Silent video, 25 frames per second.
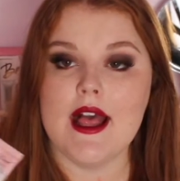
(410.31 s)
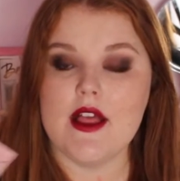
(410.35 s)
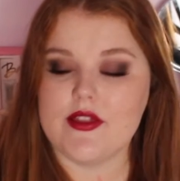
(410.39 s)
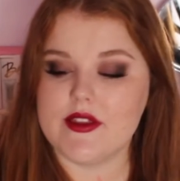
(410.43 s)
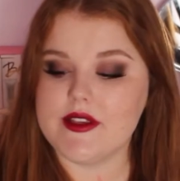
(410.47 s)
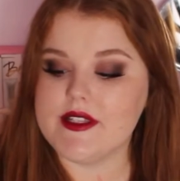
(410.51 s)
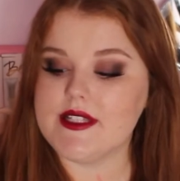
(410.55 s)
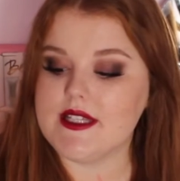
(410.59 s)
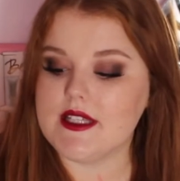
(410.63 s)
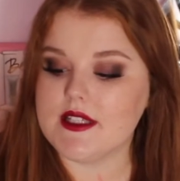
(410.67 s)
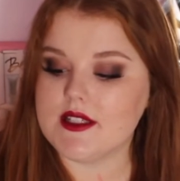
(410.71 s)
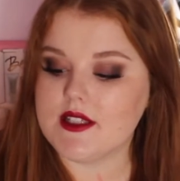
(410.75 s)

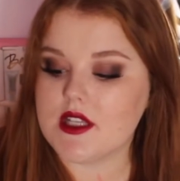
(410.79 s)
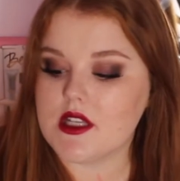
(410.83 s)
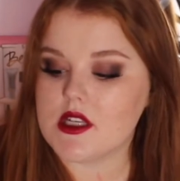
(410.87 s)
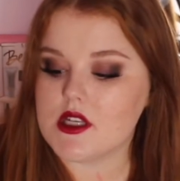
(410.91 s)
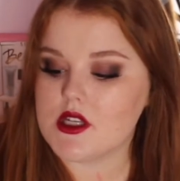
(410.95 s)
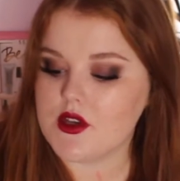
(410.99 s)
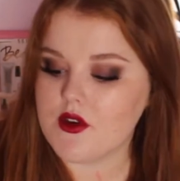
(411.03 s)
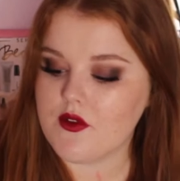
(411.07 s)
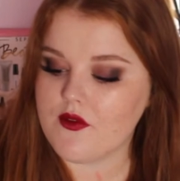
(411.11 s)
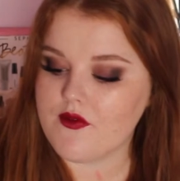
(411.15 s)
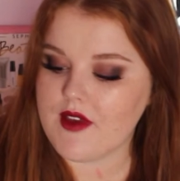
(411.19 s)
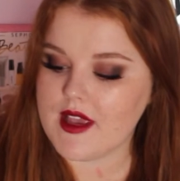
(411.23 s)
This is the
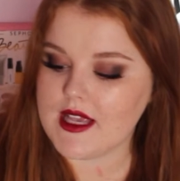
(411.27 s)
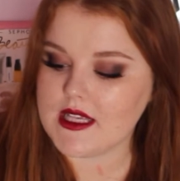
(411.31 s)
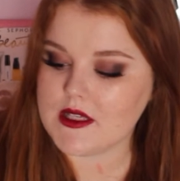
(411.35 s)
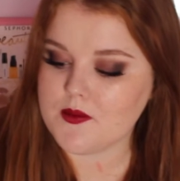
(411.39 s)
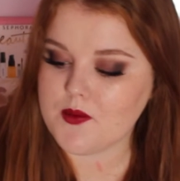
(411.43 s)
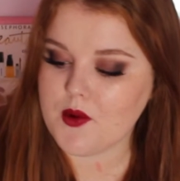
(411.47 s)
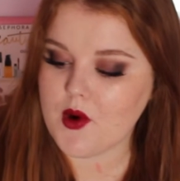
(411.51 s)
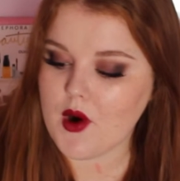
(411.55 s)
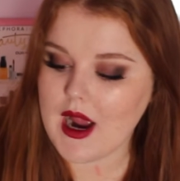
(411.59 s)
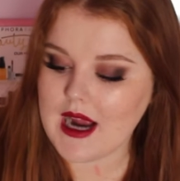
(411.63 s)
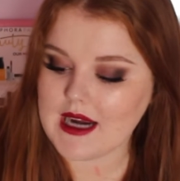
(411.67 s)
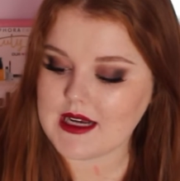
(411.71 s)
Too
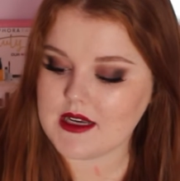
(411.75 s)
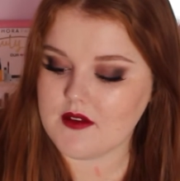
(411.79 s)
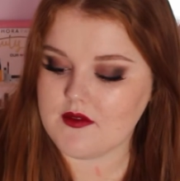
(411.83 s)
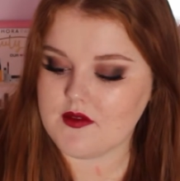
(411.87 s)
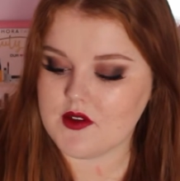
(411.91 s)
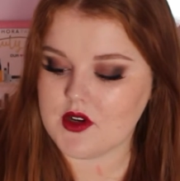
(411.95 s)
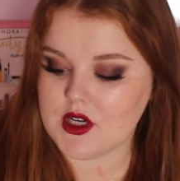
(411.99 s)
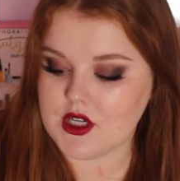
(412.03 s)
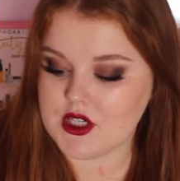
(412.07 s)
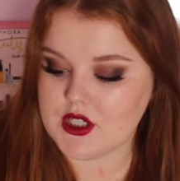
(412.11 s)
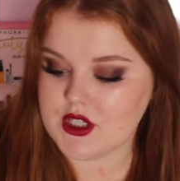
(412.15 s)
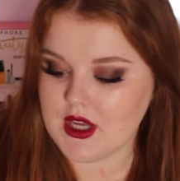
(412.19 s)
Faced Proactive
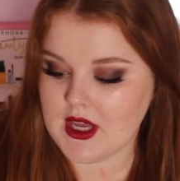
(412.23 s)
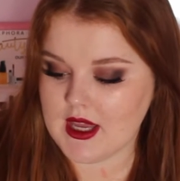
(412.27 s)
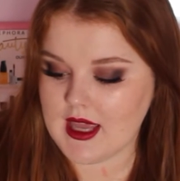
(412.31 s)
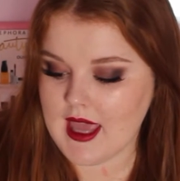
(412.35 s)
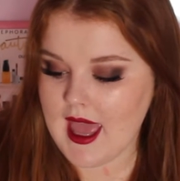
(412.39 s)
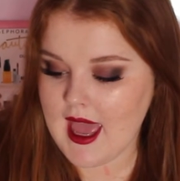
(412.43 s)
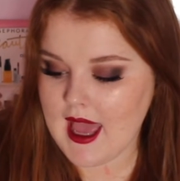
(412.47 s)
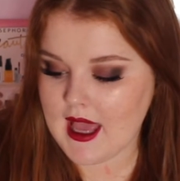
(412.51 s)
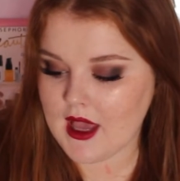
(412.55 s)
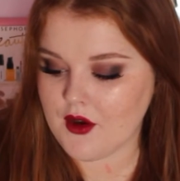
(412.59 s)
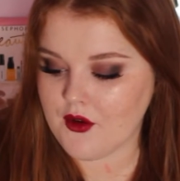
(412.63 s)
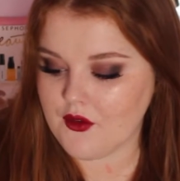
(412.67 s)
Nourishing
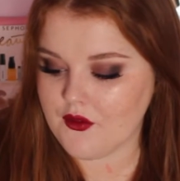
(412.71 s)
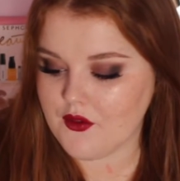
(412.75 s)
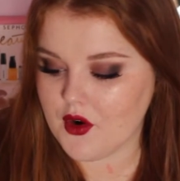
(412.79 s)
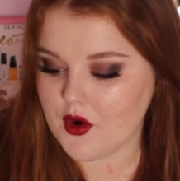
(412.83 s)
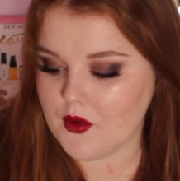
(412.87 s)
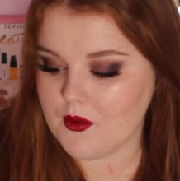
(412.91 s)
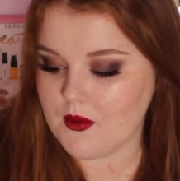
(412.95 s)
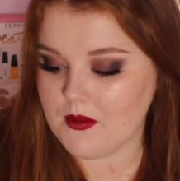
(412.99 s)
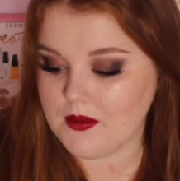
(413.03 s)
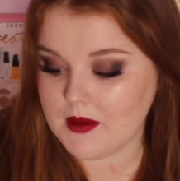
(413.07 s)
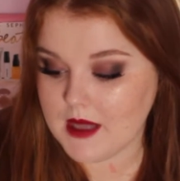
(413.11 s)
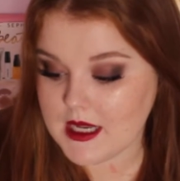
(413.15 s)

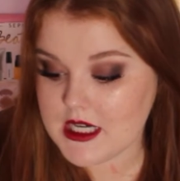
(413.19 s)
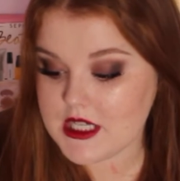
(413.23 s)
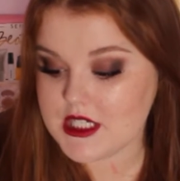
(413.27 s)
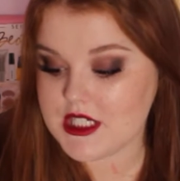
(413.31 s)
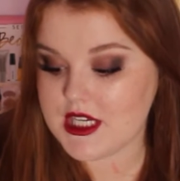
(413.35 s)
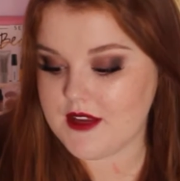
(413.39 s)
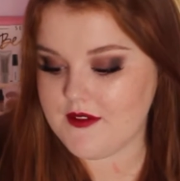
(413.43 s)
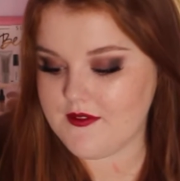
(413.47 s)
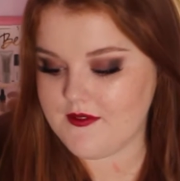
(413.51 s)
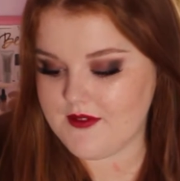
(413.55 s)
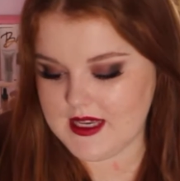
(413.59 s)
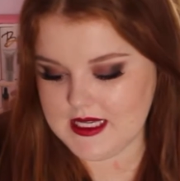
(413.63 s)
Hangover
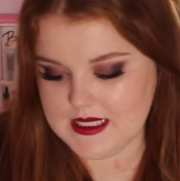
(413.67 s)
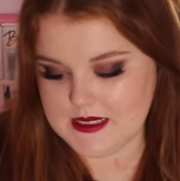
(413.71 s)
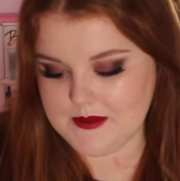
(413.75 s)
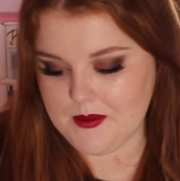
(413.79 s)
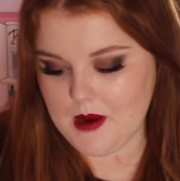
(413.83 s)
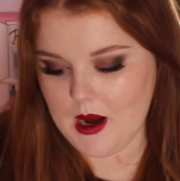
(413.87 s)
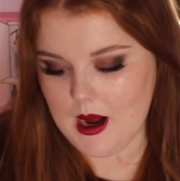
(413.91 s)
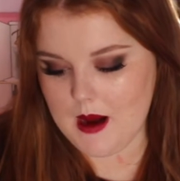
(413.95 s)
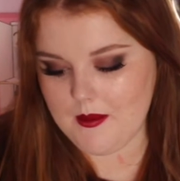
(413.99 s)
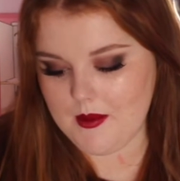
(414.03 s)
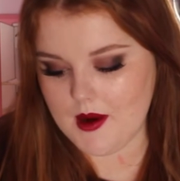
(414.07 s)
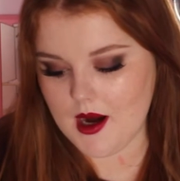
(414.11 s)
Replenishing Face
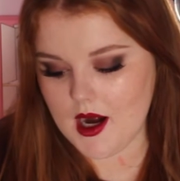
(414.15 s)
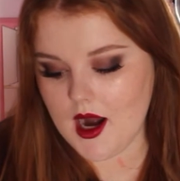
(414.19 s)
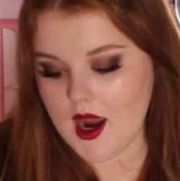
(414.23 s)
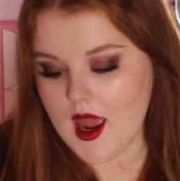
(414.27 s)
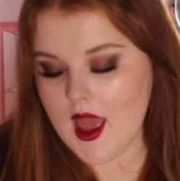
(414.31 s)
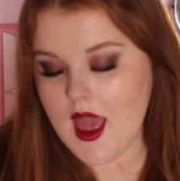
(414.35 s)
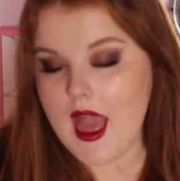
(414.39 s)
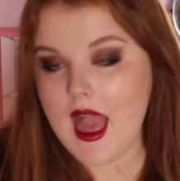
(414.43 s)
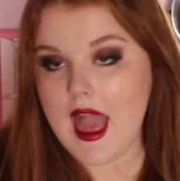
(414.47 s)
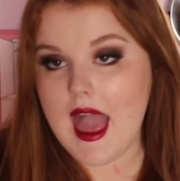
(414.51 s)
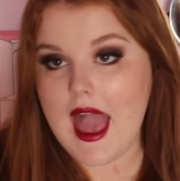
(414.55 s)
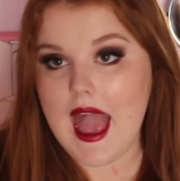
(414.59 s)
Primer,
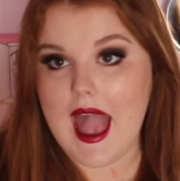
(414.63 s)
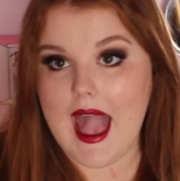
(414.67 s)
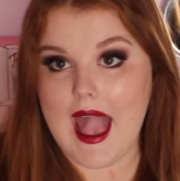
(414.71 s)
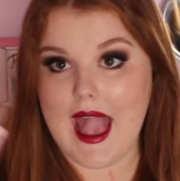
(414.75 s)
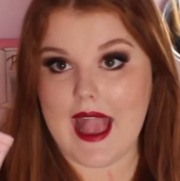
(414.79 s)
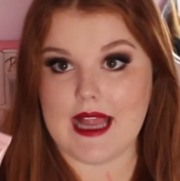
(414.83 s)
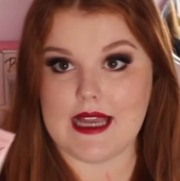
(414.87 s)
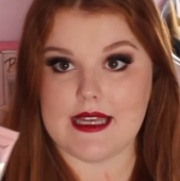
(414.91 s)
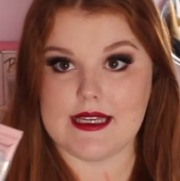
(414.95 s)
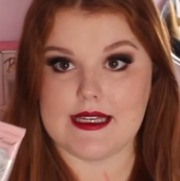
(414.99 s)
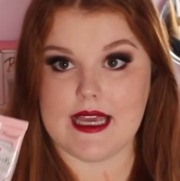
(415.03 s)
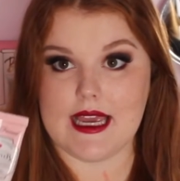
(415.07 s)

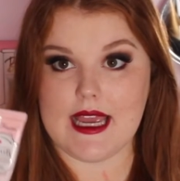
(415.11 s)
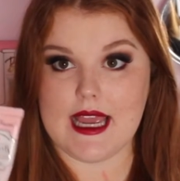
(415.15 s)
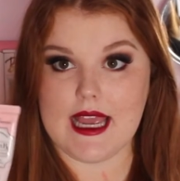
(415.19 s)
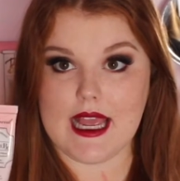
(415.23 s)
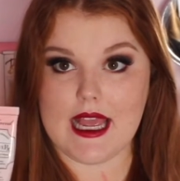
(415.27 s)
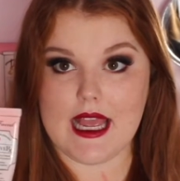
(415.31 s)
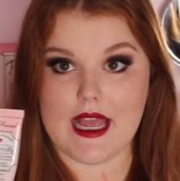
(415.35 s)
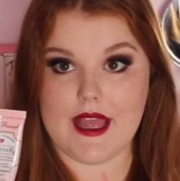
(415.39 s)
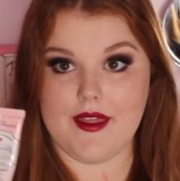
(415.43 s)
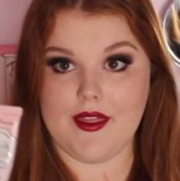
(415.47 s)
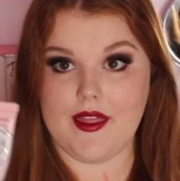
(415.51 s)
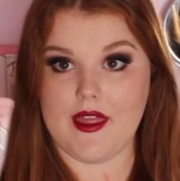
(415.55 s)
and
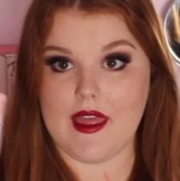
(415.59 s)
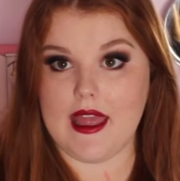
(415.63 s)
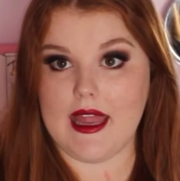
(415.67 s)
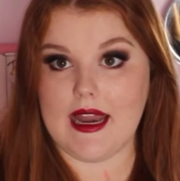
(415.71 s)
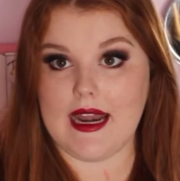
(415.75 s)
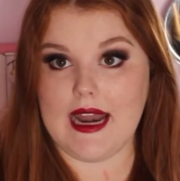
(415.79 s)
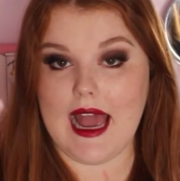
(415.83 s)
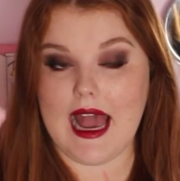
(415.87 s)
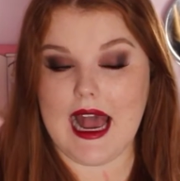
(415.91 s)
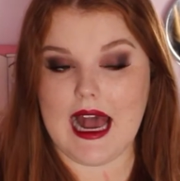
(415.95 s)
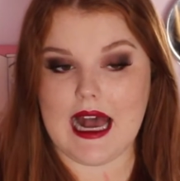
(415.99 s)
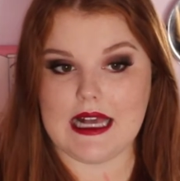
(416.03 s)

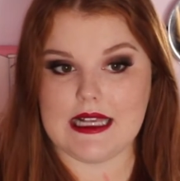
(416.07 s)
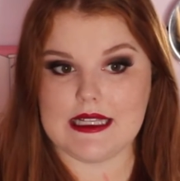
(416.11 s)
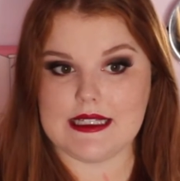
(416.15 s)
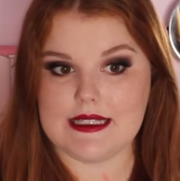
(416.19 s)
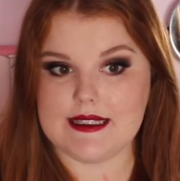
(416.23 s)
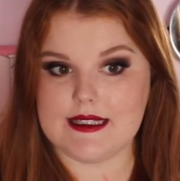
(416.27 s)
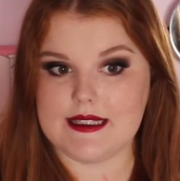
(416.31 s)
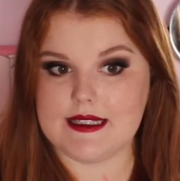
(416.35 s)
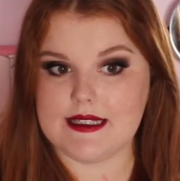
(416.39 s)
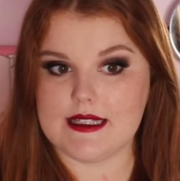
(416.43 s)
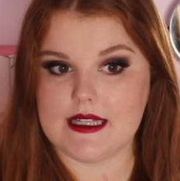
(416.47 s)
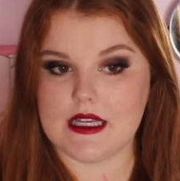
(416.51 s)
it has